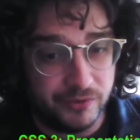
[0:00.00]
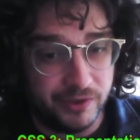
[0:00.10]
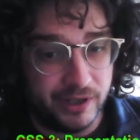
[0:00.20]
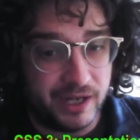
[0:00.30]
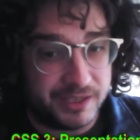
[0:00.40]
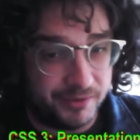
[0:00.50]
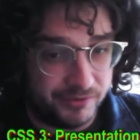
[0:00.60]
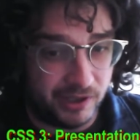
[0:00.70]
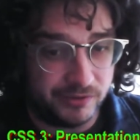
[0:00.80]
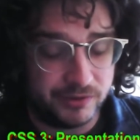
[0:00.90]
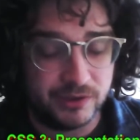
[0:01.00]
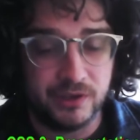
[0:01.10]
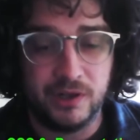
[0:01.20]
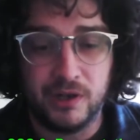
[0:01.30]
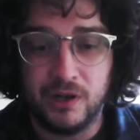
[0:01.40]
for
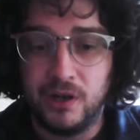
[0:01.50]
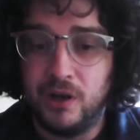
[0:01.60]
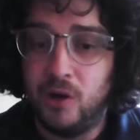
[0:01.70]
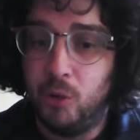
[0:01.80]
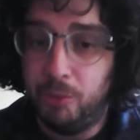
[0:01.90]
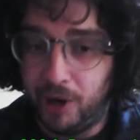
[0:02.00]
HTML5.